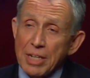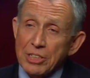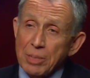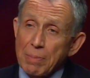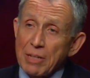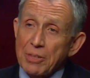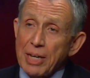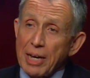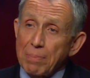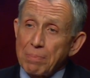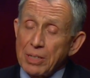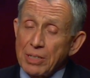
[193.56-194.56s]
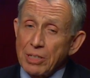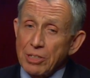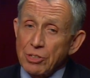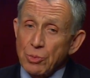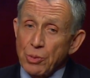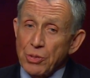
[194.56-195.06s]
me ask about that,
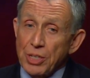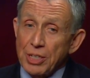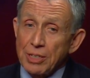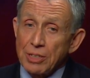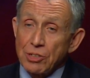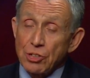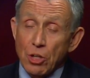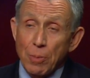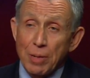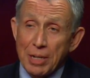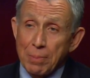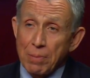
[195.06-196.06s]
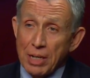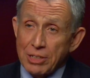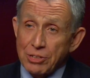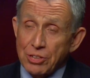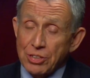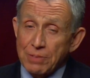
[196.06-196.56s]
because within so many
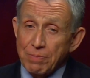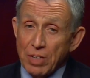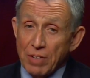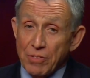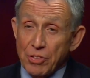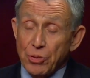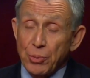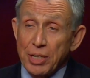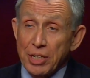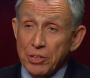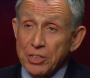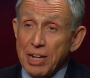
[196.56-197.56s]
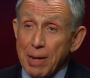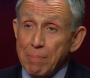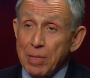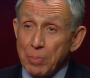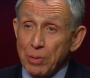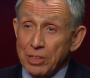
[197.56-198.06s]
months, of the 300 top
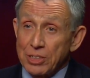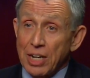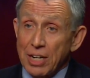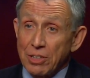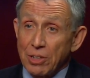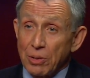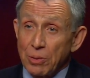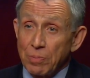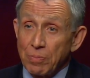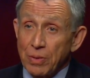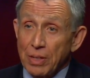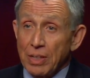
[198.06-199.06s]
people at Tyco,